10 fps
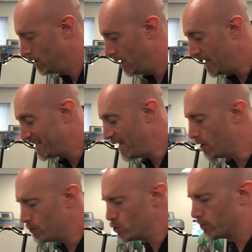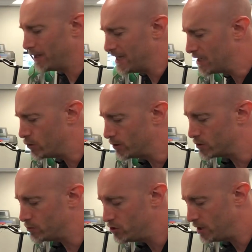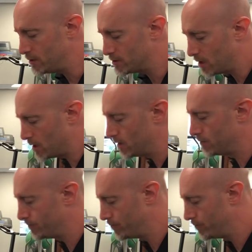And again, I would normally not do this with jeans on.